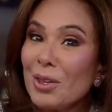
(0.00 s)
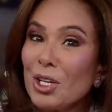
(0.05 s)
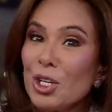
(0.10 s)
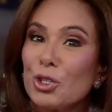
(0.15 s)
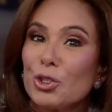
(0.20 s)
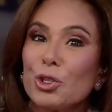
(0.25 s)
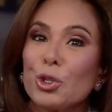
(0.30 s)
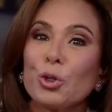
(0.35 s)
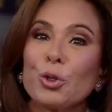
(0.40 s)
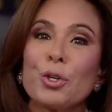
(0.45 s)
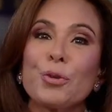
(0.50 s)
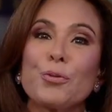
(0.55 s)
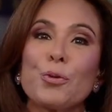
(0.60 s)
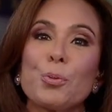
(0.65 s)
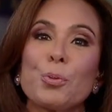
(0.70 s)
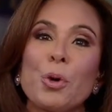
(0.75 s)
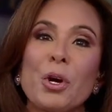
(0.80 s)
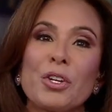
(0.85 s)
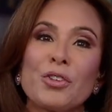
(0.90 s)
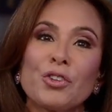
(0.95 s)
the attorney
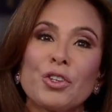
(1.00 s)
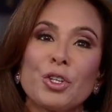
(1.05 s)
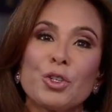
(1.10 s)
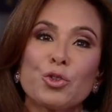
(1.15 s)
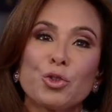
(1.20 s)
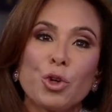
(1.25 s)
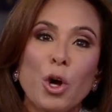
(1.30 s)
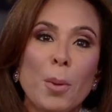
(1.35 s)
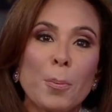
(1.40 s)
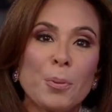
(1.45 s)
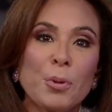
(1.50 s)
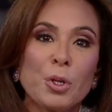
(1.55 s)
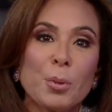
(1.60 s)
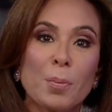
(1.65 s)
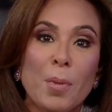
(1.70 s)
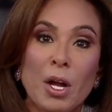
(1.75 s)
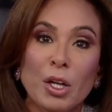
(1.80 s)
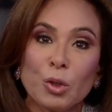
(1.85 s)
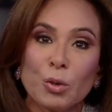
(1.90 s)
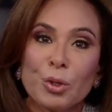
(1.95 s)
for President Trump in the
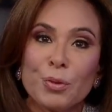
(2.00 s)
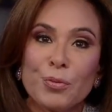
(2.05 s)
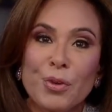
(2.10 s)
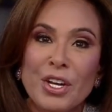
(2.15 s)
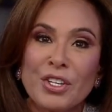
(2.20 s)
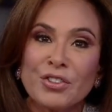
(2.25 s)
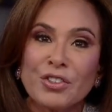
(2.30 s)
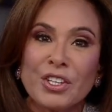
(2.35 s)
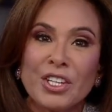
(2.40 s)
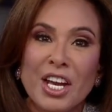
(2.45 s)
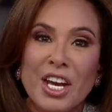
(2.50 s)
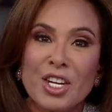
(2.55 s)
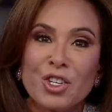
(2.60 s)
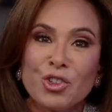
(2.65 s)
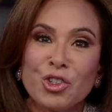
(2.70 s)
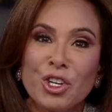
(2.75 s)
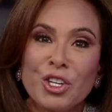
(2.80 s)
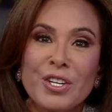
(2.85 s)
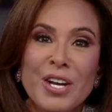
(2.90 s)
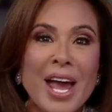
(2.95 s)
Mueller
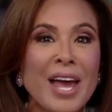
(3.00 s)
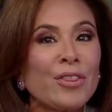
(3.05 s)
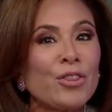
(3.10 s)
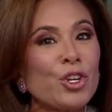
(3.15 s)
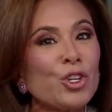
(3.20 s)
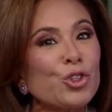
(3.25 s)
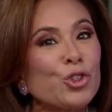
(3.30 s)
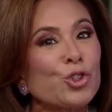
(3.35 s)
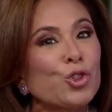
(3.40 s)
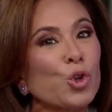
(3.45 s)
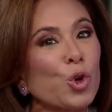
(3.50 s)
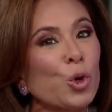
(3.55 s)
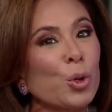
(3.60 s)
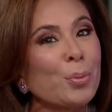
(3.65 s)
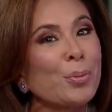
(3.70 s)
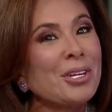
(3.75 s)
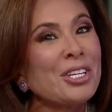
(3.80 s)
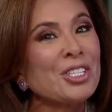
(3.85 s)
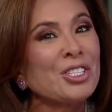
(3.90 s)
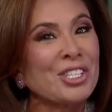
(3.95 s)
investigation and the
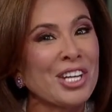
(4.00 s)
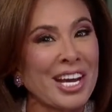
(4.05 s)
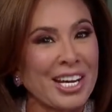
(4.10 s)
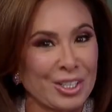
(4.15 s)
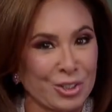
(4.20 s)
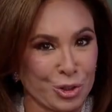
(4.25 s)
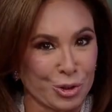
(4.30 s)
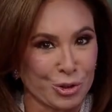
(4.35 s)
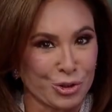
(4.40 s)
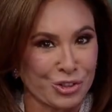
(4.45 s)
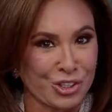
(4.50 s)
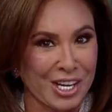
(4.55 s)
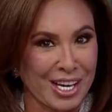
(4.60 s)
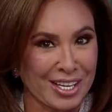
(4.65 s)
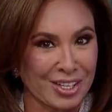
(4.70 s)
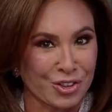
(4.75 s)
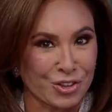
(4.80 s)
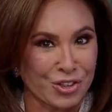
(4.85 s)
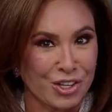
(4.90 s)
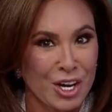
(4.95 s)
Stormy Daniels
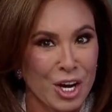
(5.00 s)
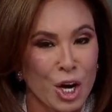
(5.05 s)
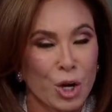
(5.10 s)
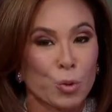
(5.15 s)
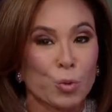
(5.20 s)
case.